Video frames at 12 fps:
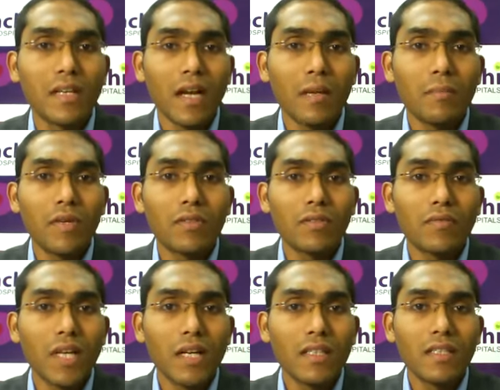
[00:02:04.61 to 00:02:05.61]
and because of
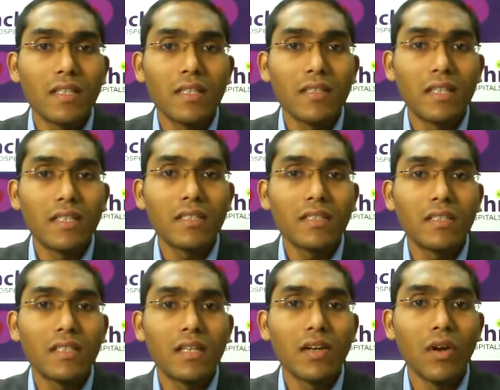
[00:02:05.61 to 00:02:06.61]
that, there is
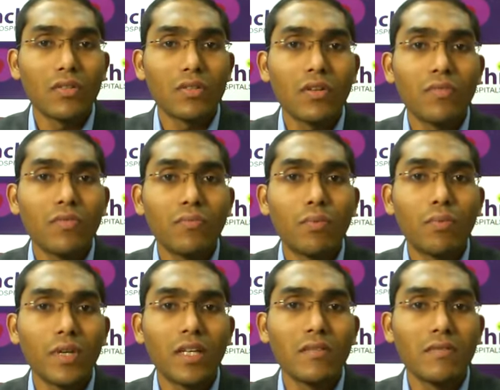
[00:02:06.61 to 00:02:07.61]
loss of
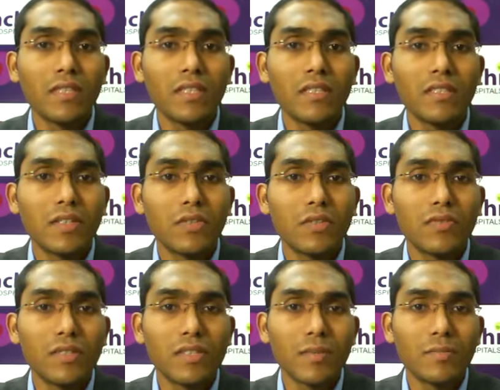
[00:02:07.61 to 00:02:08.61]
protein, which is a
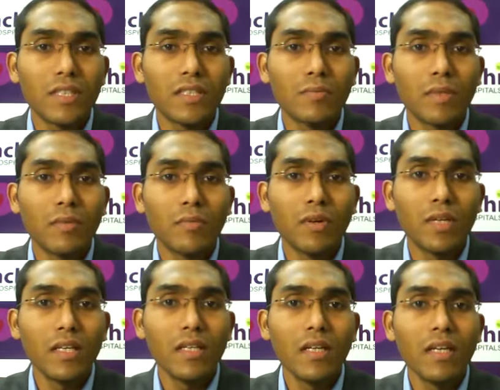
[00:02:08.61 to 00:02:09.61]
useful substance for the
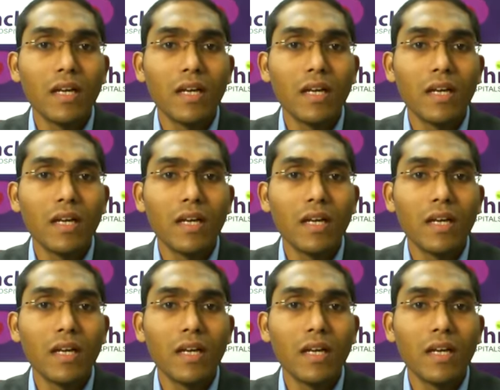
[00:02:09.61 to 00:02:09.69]
body,